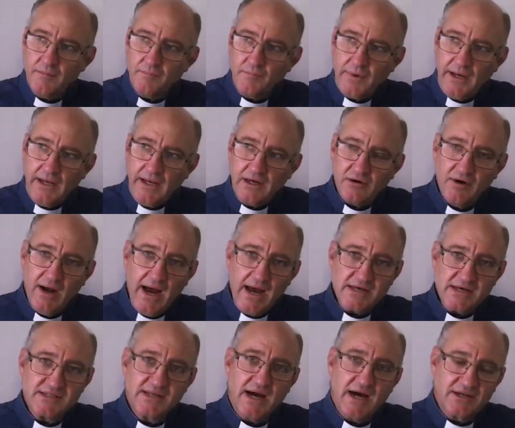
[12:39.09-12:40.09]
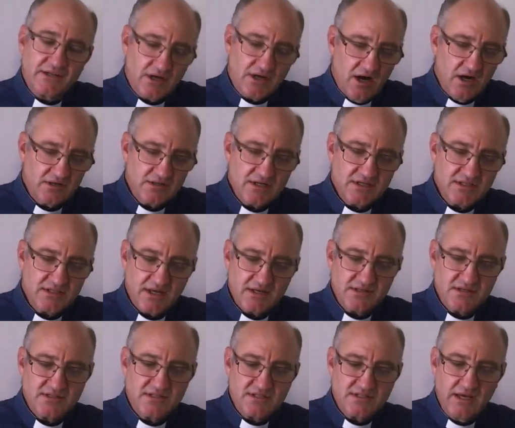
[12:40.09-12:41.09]
But in Christ, our darkness
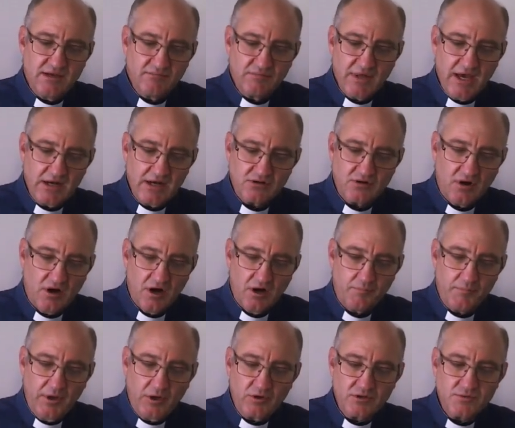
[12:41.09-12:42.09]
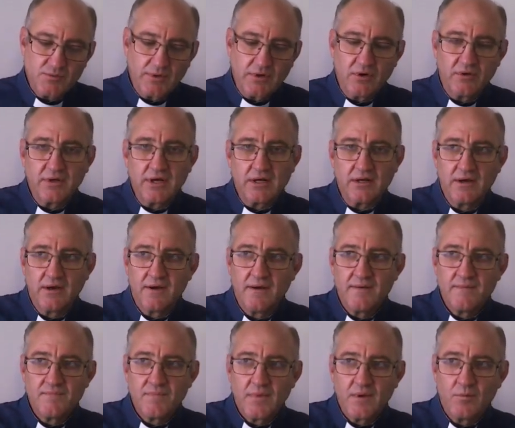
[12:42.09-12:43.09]
doesn't seem that dark because we
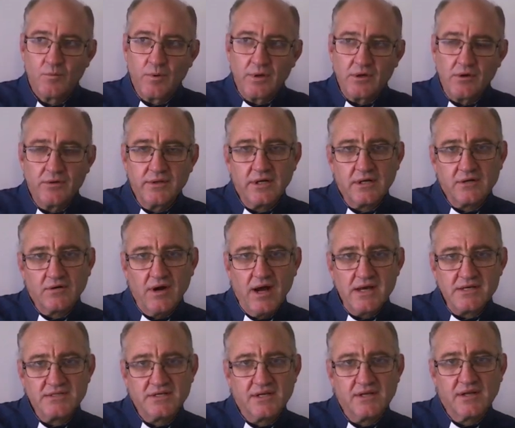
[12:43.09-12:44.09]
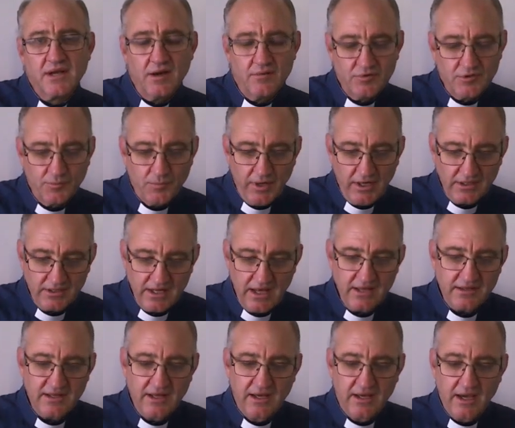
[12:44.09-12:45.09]
know that Christ didn't come to bring
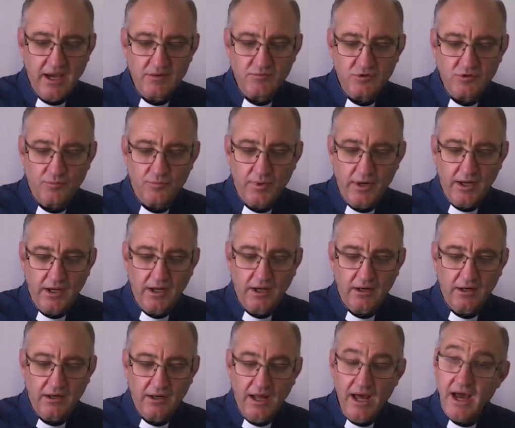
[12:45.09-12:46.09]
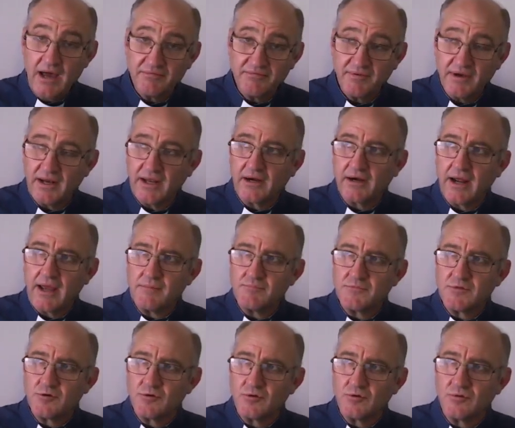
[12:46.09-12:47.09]
death. He came to bring life, and he came
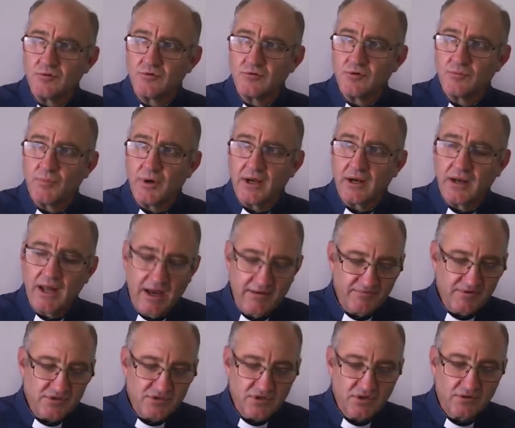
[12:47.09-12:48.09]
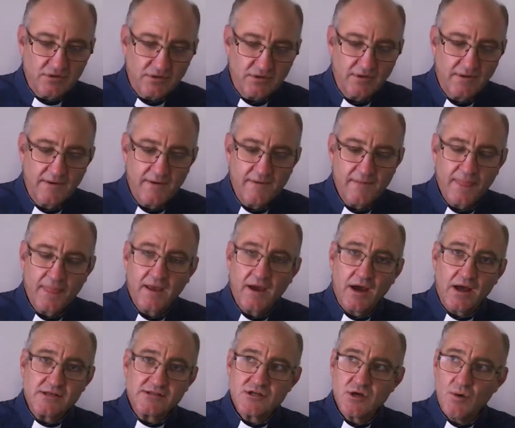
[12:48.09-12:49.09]
to bring life eternal.
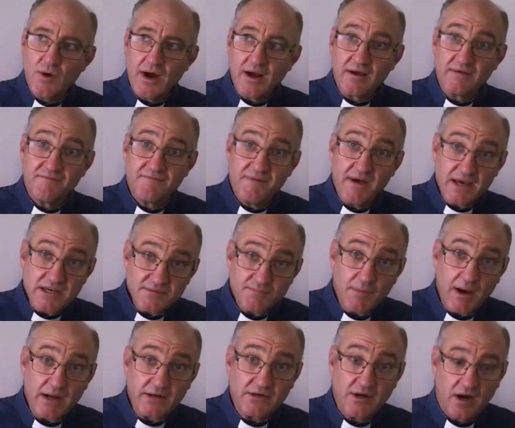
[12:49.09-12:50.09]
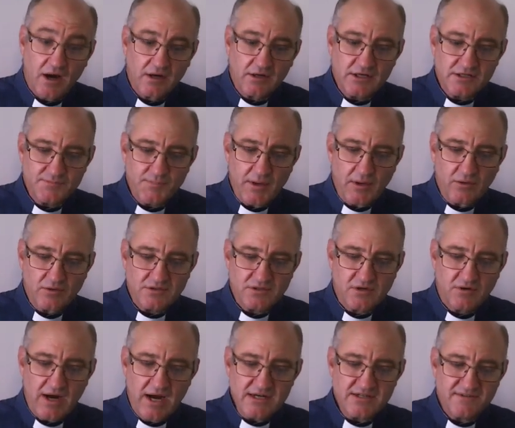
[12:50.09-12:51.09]
And so I can face my darkness because
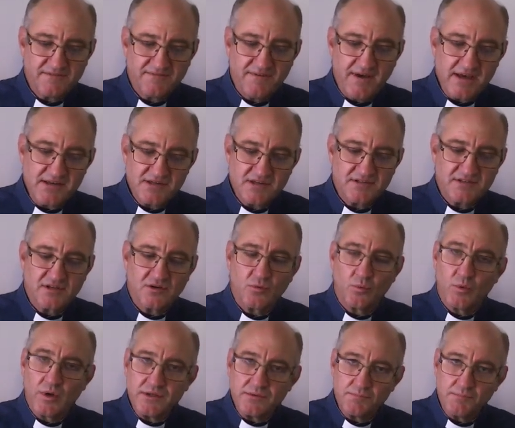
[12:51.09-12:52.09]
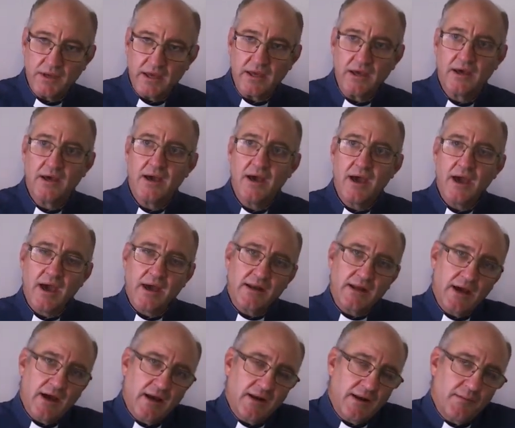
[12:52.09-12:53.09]
Christ faces it with me, and
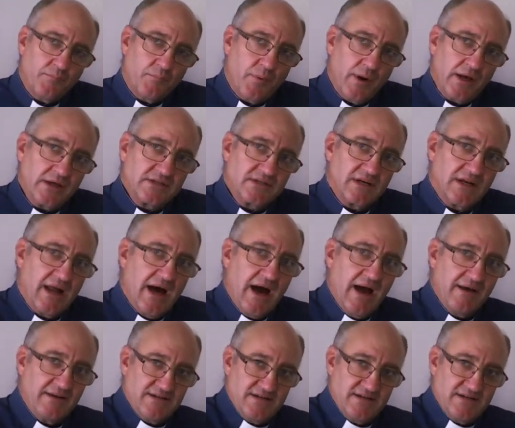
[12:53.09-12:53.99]
he brings light